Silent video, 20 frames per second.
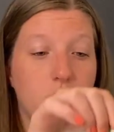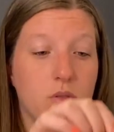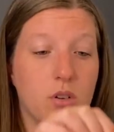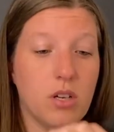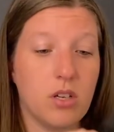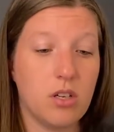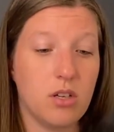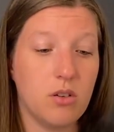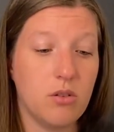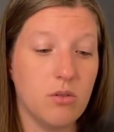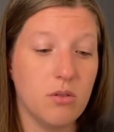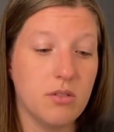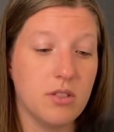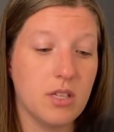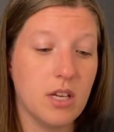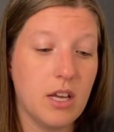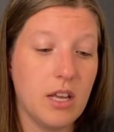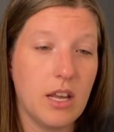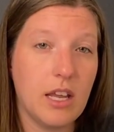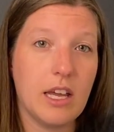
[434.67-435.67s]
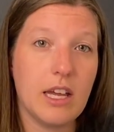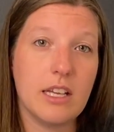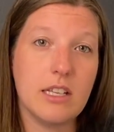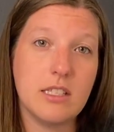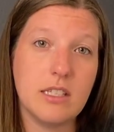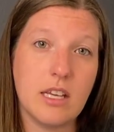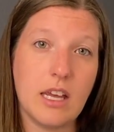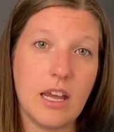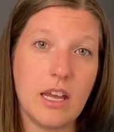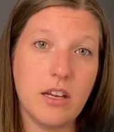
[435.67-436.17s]
you can use
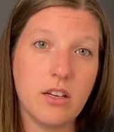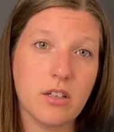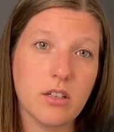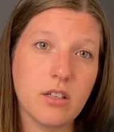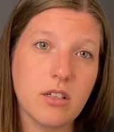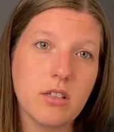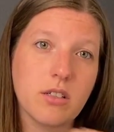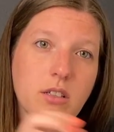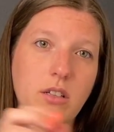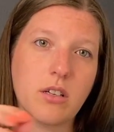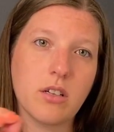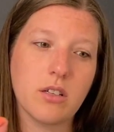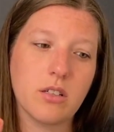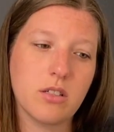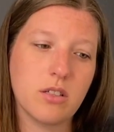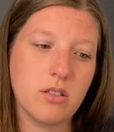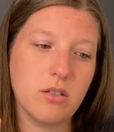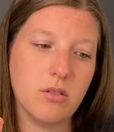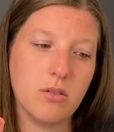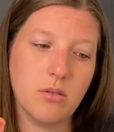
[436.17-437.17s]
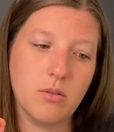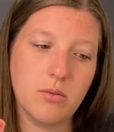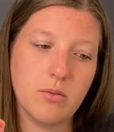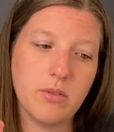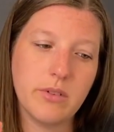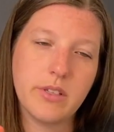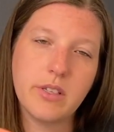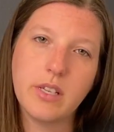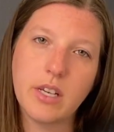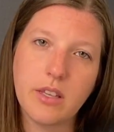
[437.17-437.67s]
as the anchors or to
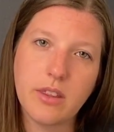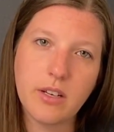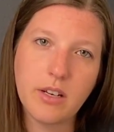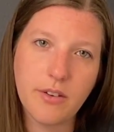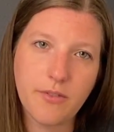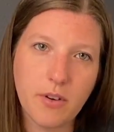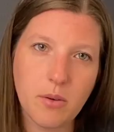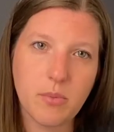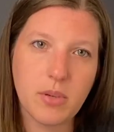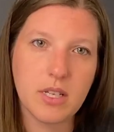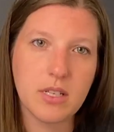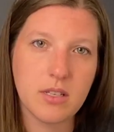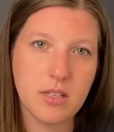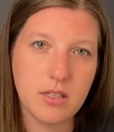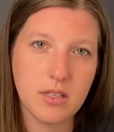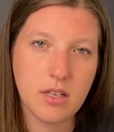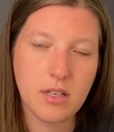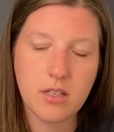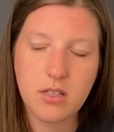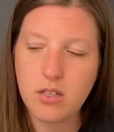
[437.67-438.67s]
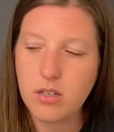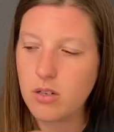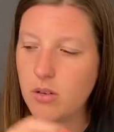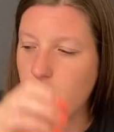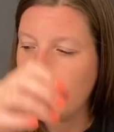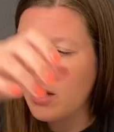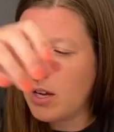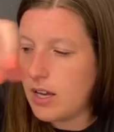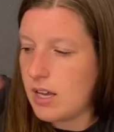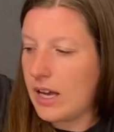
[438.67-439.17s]
stick the different pieces into,
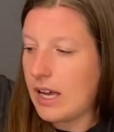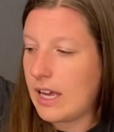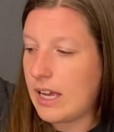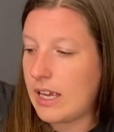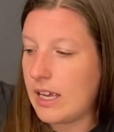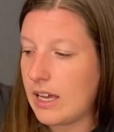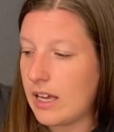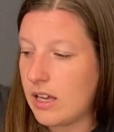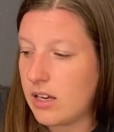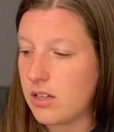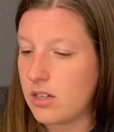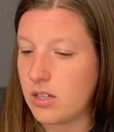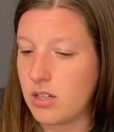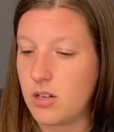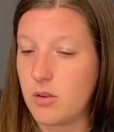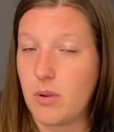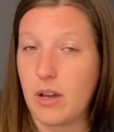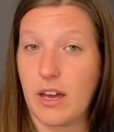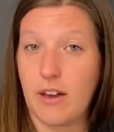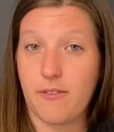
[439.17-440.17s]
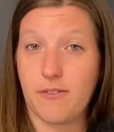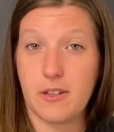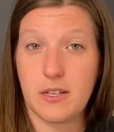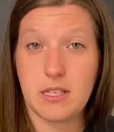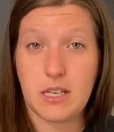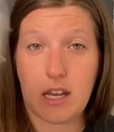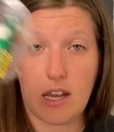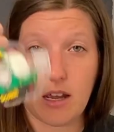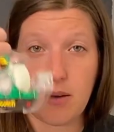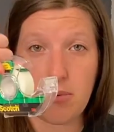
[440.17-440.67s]
and you have the
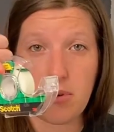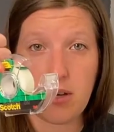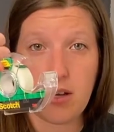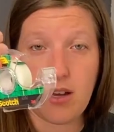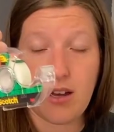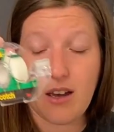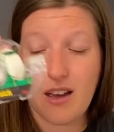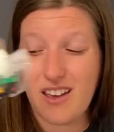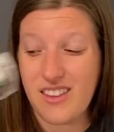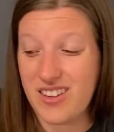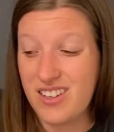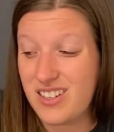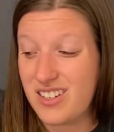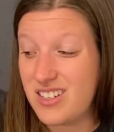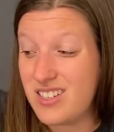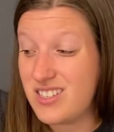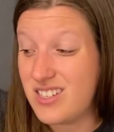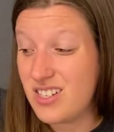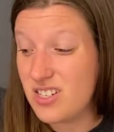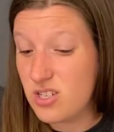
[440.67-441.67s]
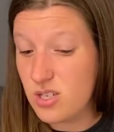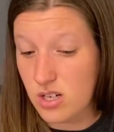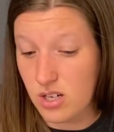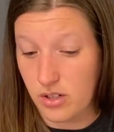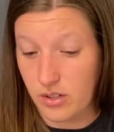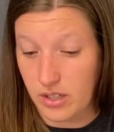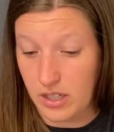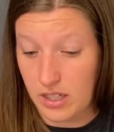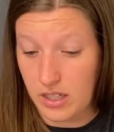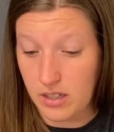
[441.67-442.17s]
tape. And then
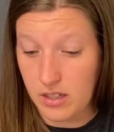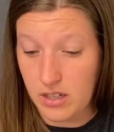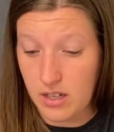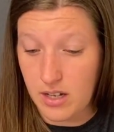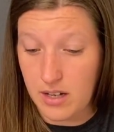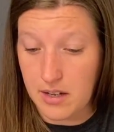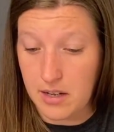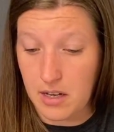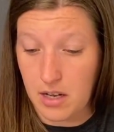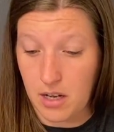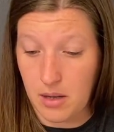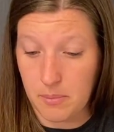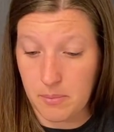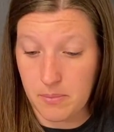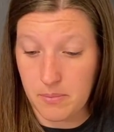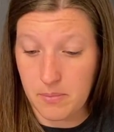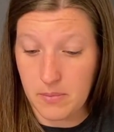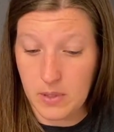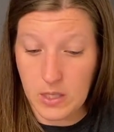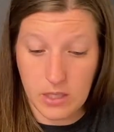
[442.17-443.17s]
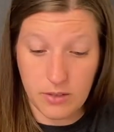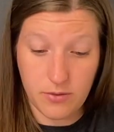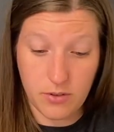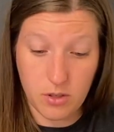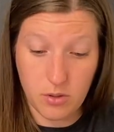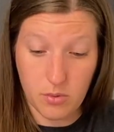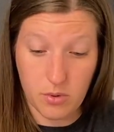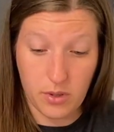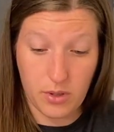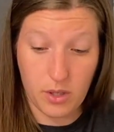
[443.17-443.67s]
additionally, if
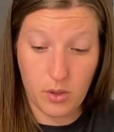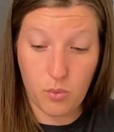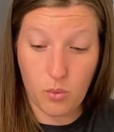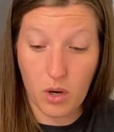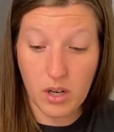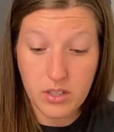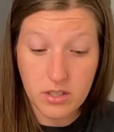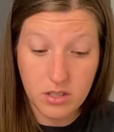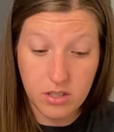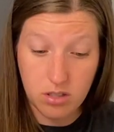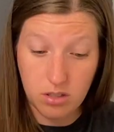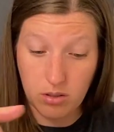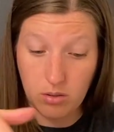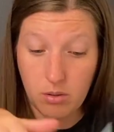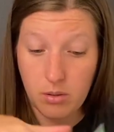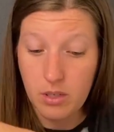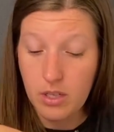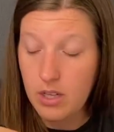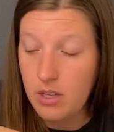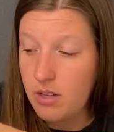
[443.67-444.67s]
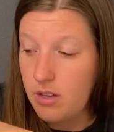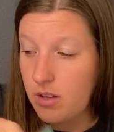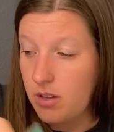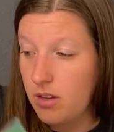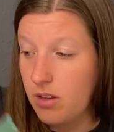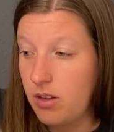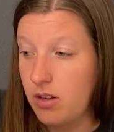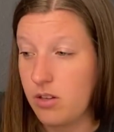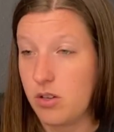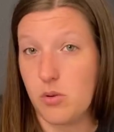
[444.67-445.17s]
you really want to,
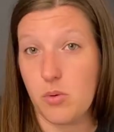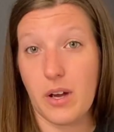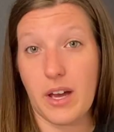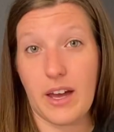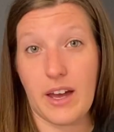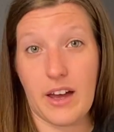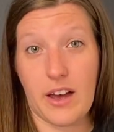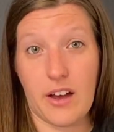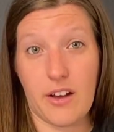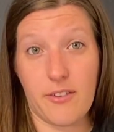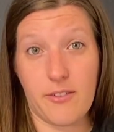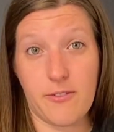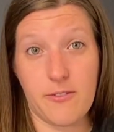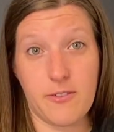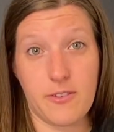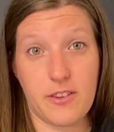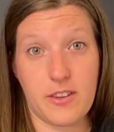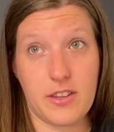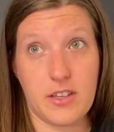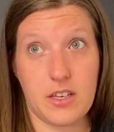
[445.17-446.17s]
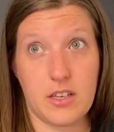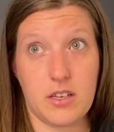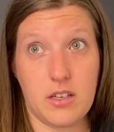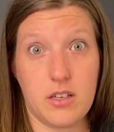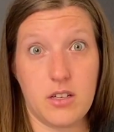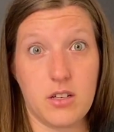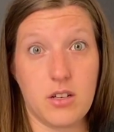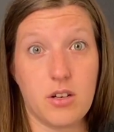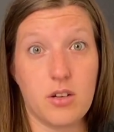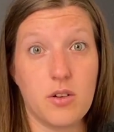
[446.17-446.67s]
you have
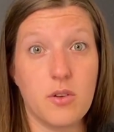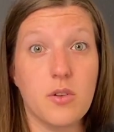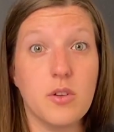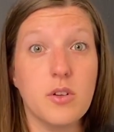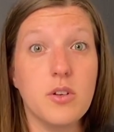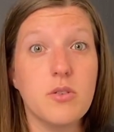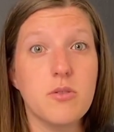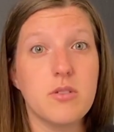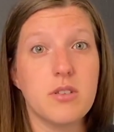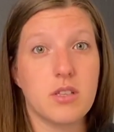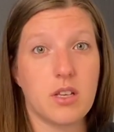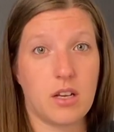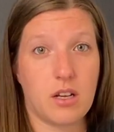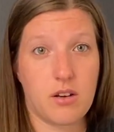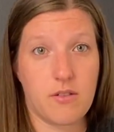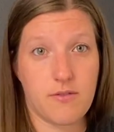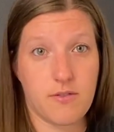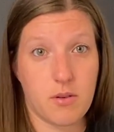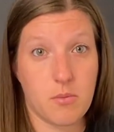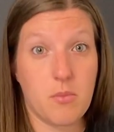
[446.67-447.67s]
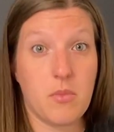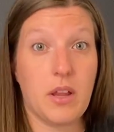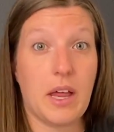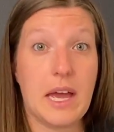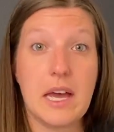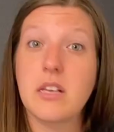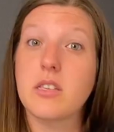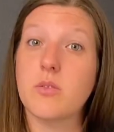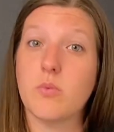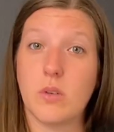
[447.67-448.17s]
the glue stick from
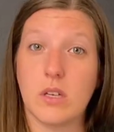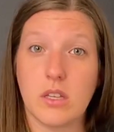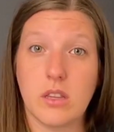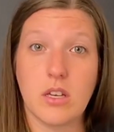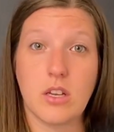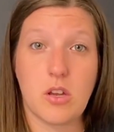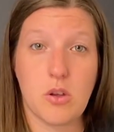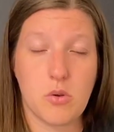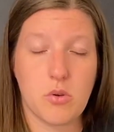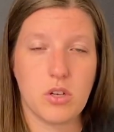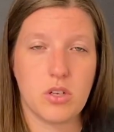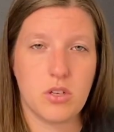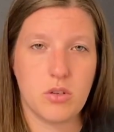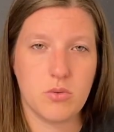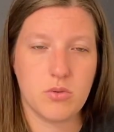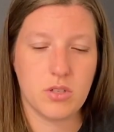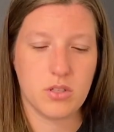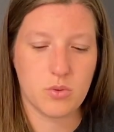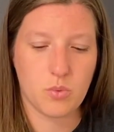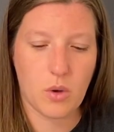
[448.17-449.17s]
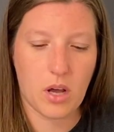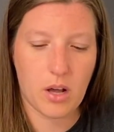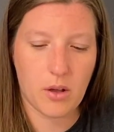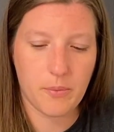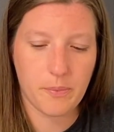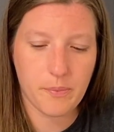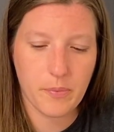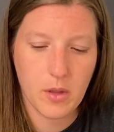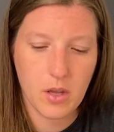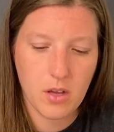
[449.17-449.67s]
last week that you can use as well.
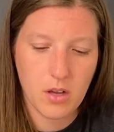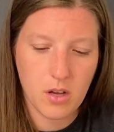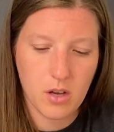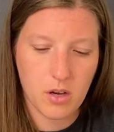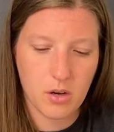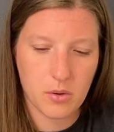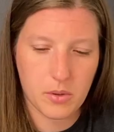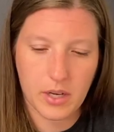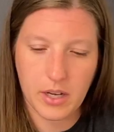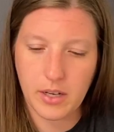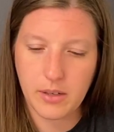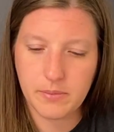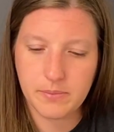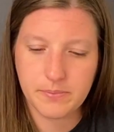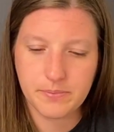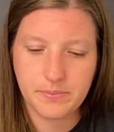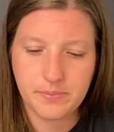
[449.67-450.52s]
Okay,